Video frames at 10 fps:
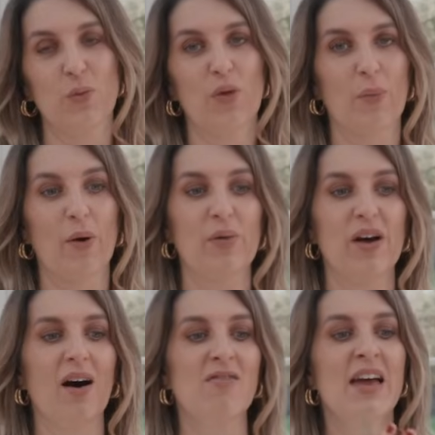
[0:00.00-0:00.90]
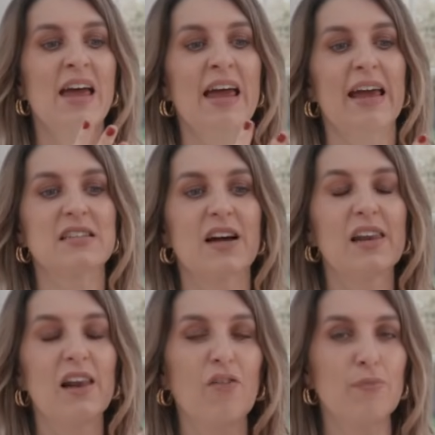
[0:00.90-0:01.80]
you want the bone cuff, is I
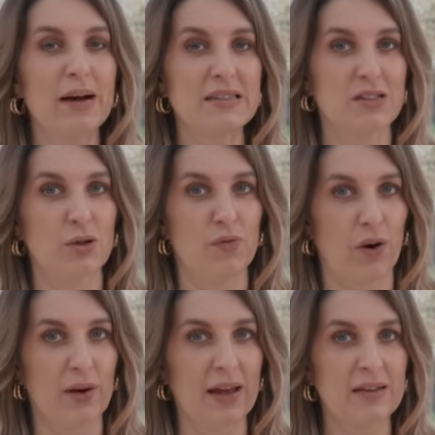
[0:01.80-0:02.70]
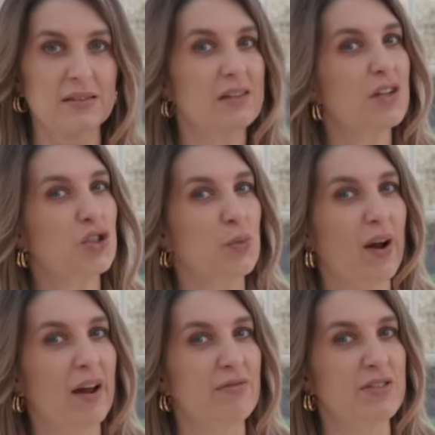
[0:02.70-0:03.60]
love my steel Rolex, and I do
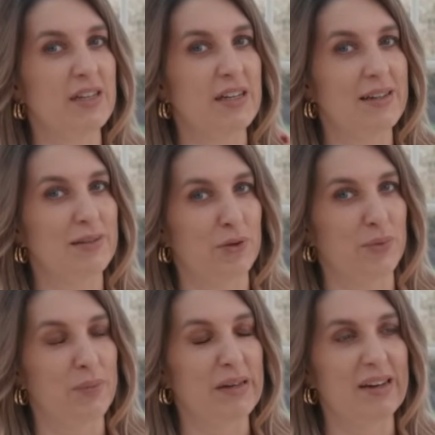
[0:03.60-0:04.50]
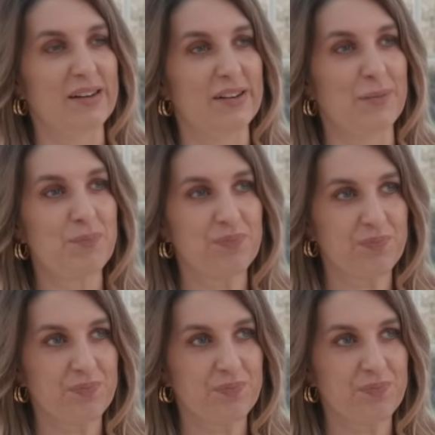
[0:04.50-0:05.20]
wear it every day, not when I'm in London.